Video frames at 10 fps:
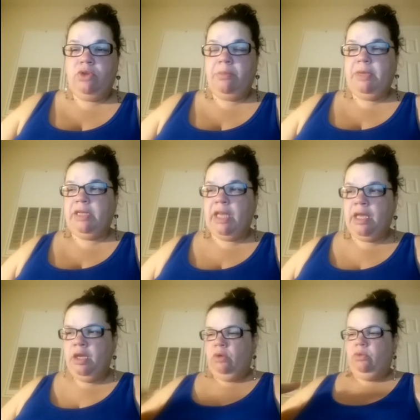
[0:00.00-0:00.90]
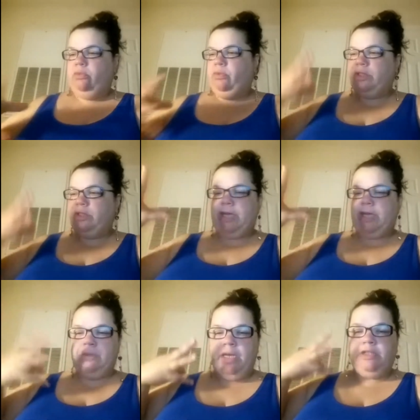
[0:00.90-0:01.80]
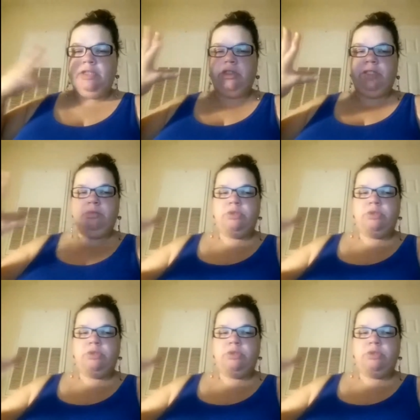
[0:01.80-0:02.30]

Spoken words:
I mean, they were talking about it took them